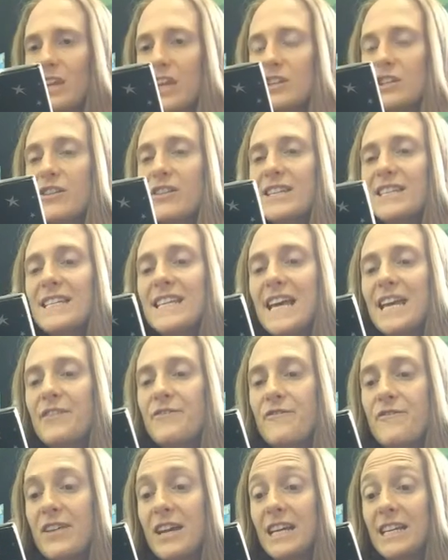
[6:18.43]
So this is
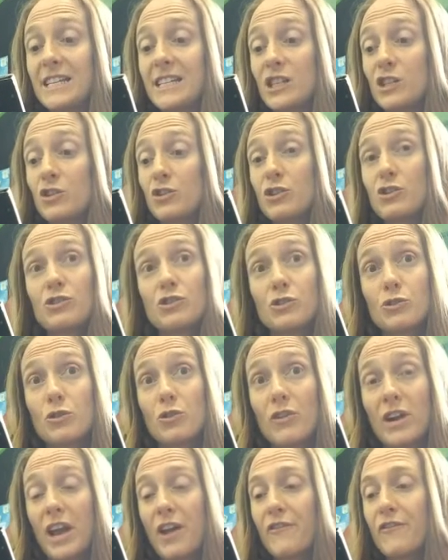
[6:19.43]
Hidden Figures, the true
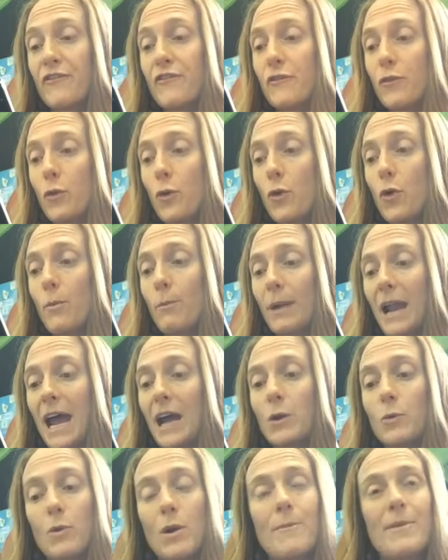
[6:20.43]
story of 4
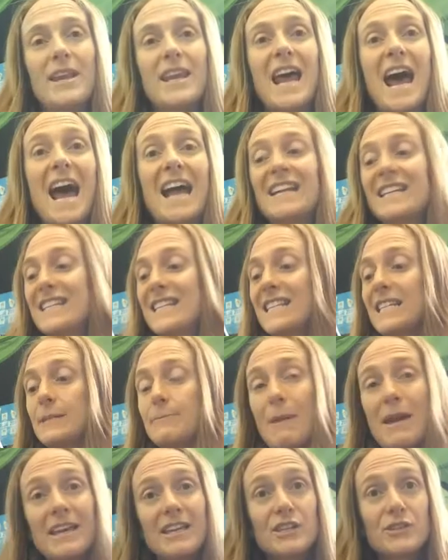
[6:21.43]
black women and the
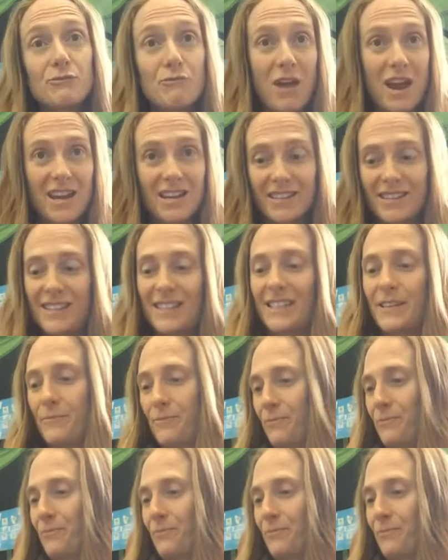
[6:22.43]
space race.